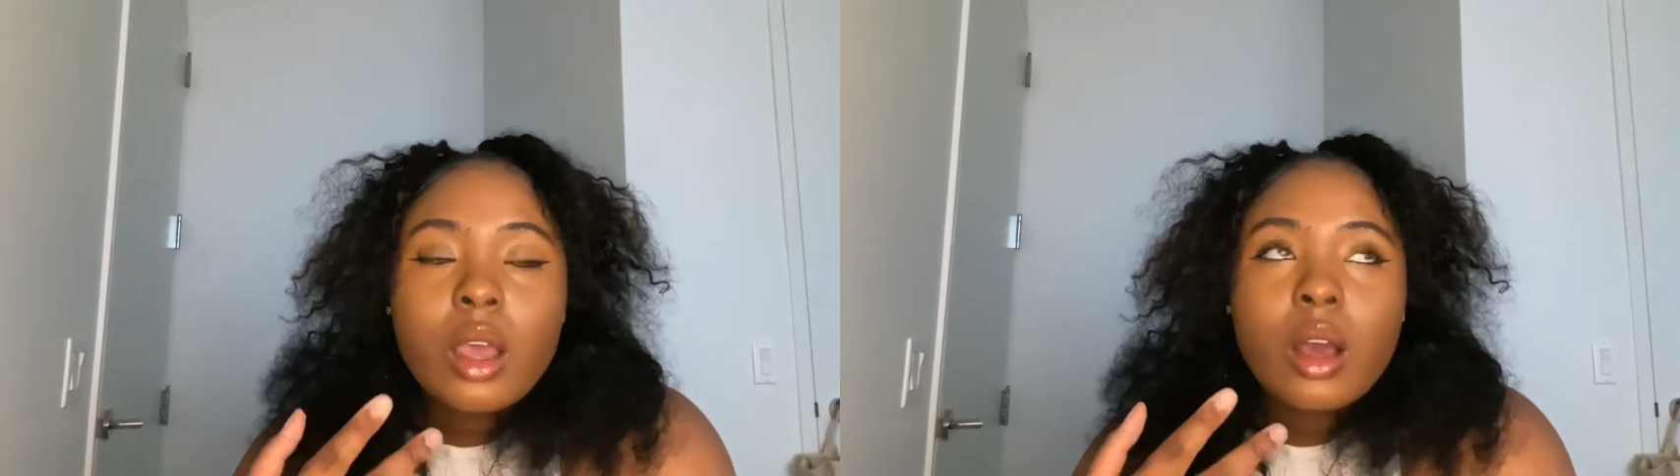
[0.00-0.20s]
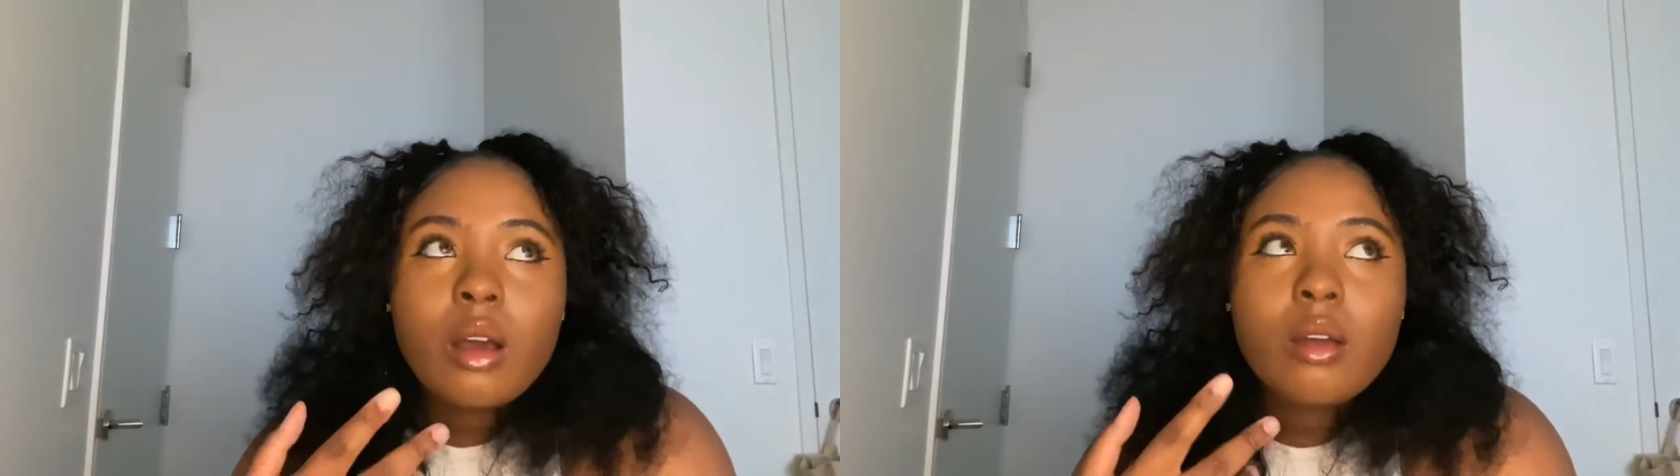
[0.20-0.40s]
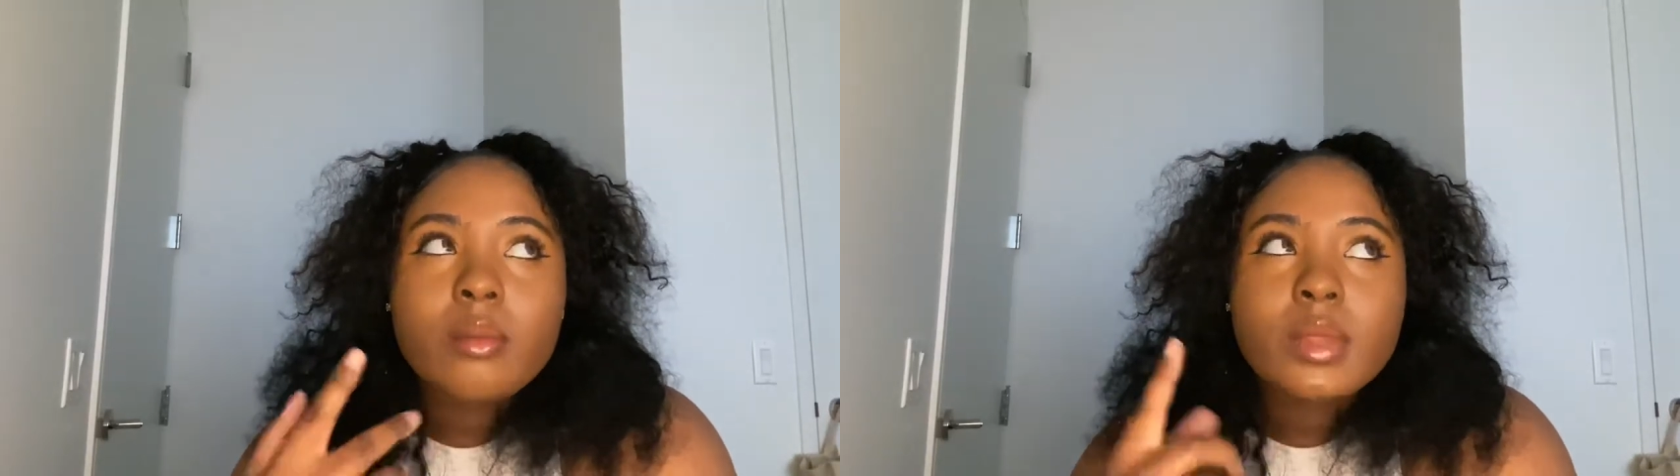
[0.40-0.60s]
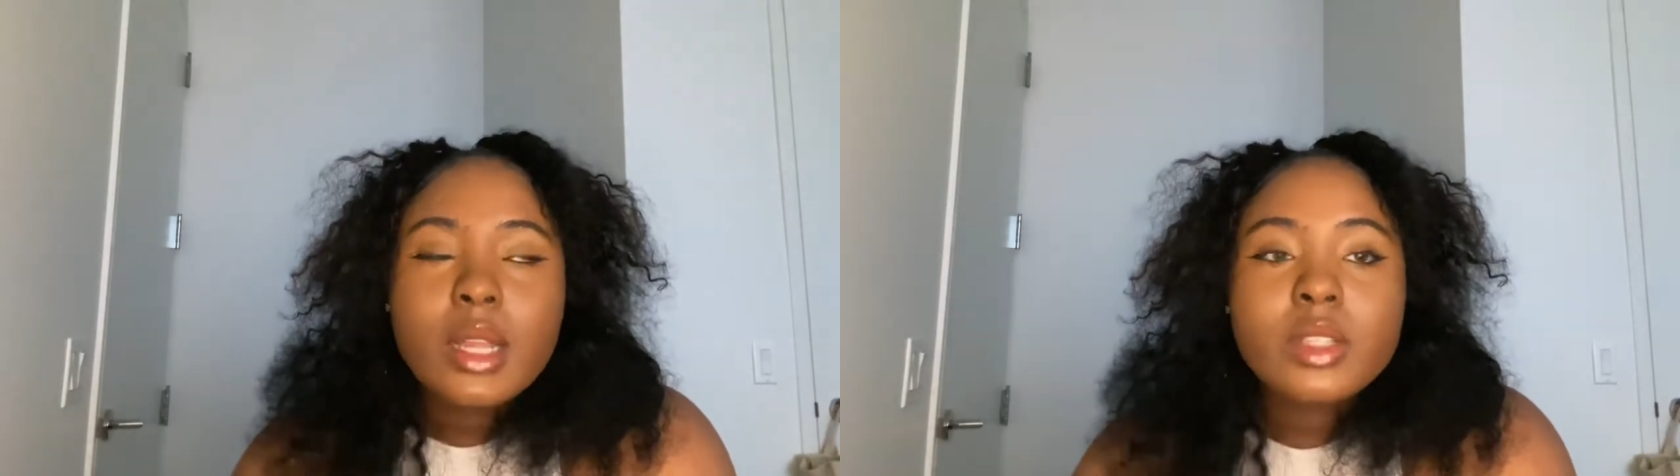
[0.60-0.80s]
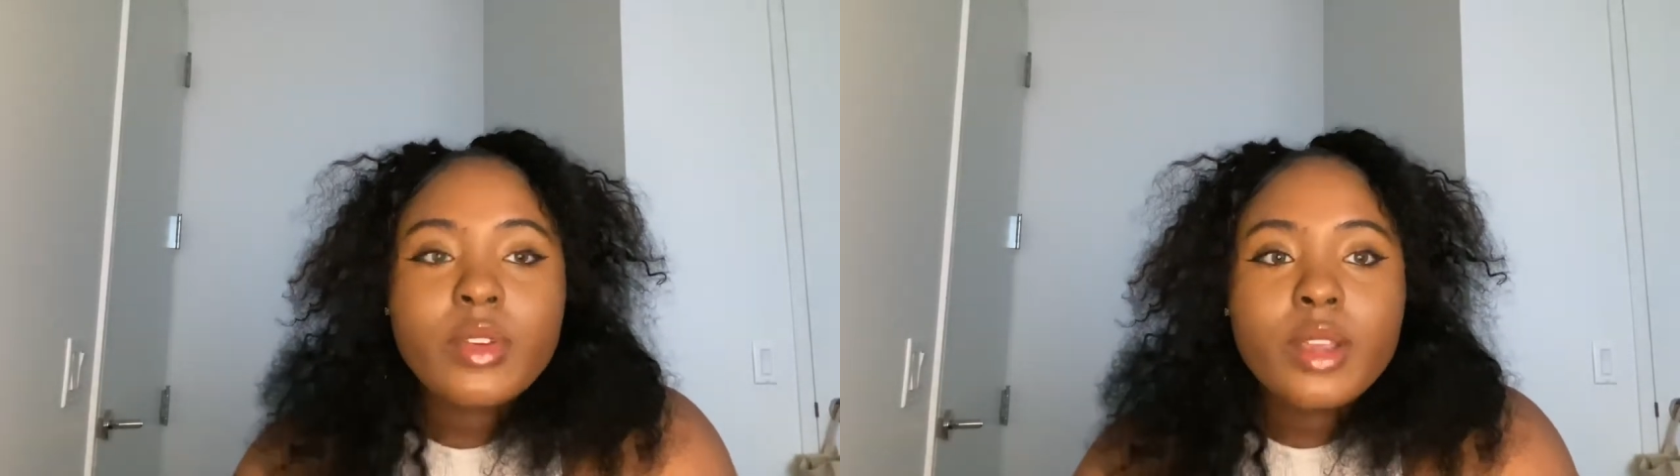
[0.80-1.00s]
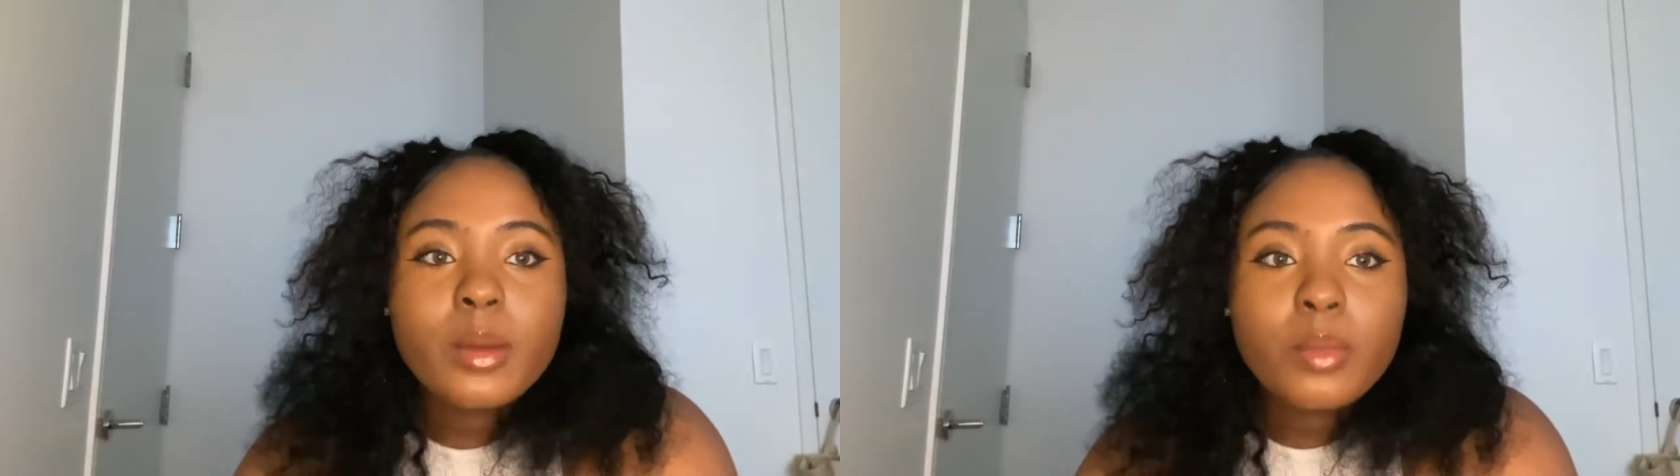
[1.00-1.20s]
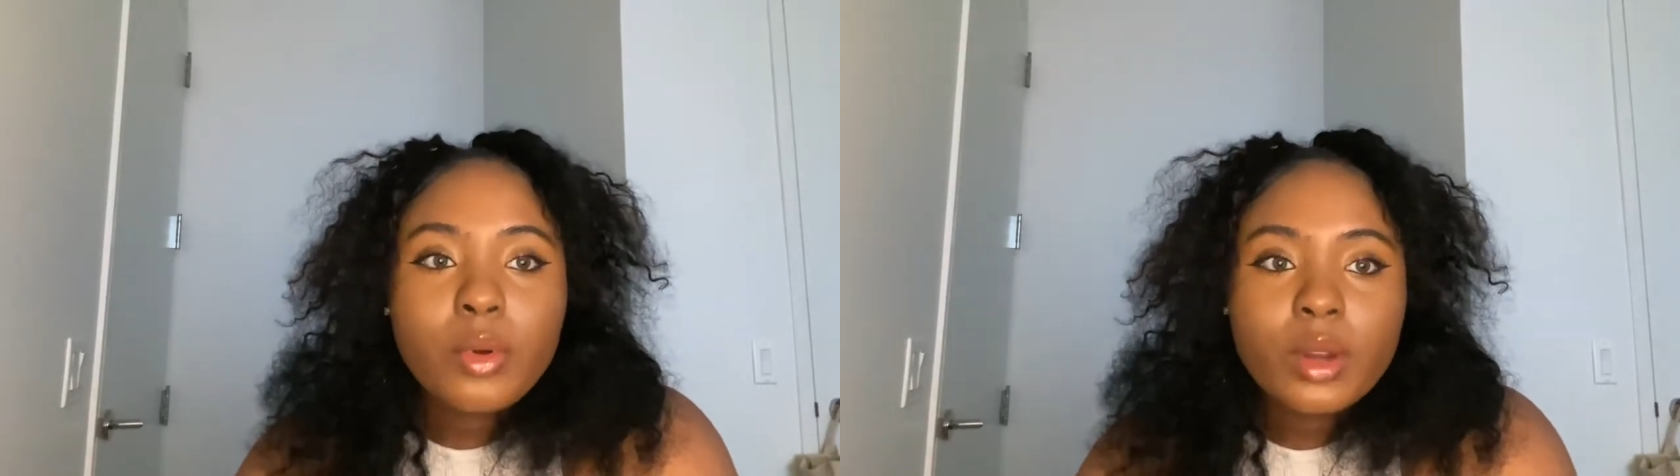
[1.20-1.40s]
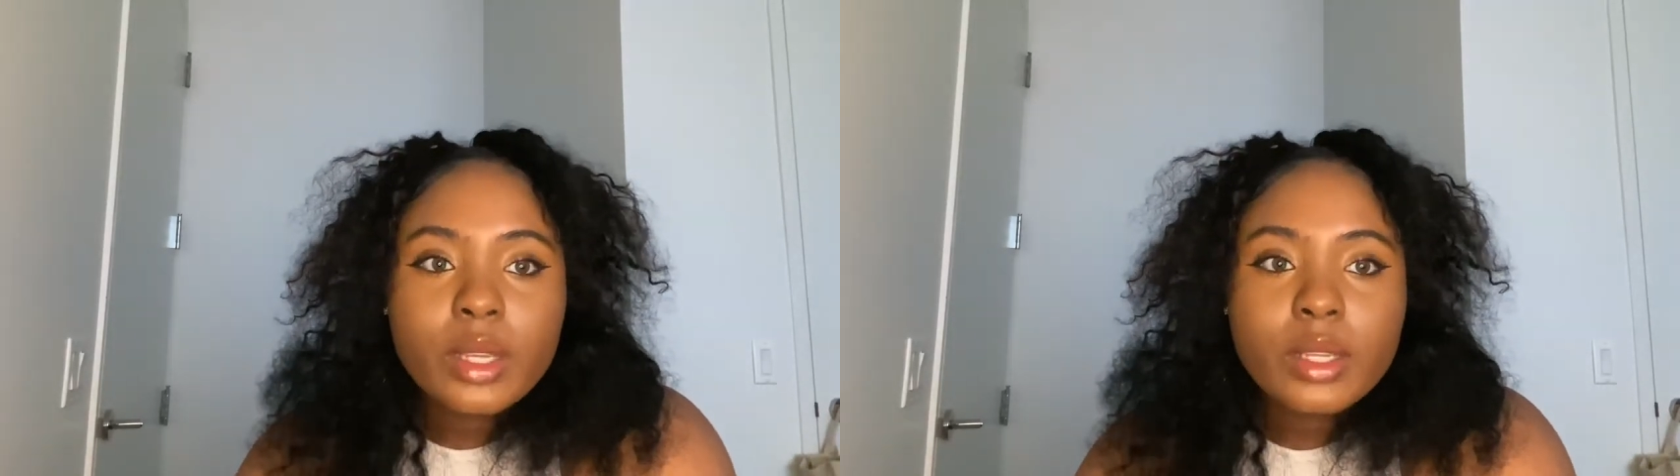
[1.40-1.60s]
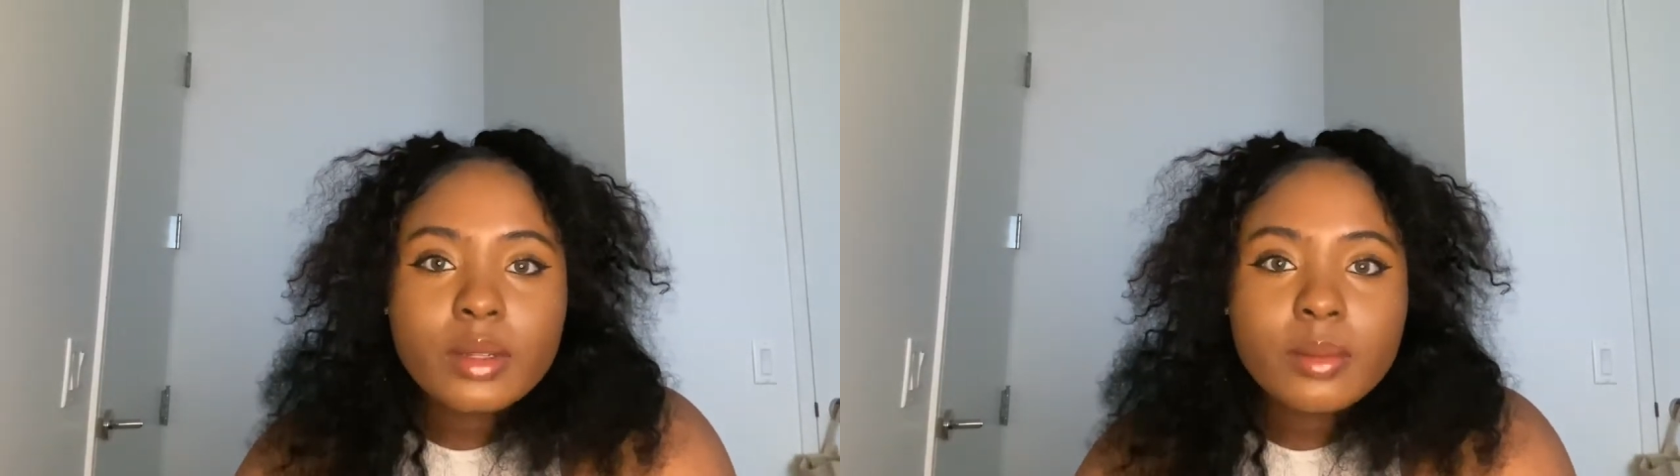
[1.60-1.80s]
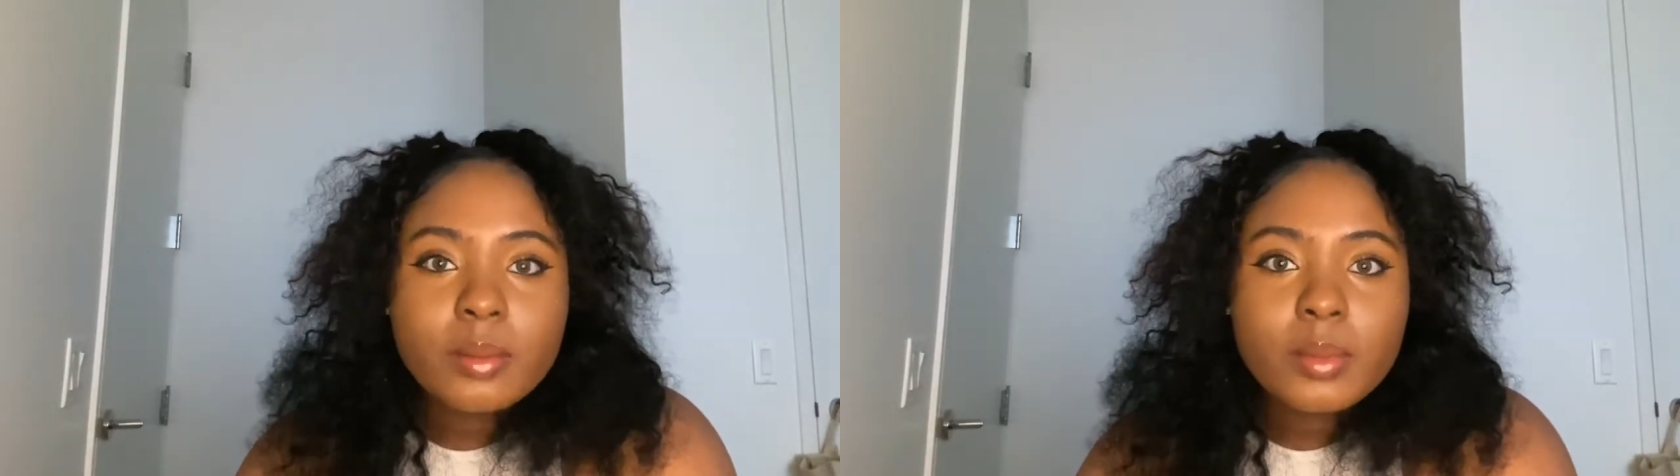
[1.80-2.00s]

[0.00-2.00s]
That's very important,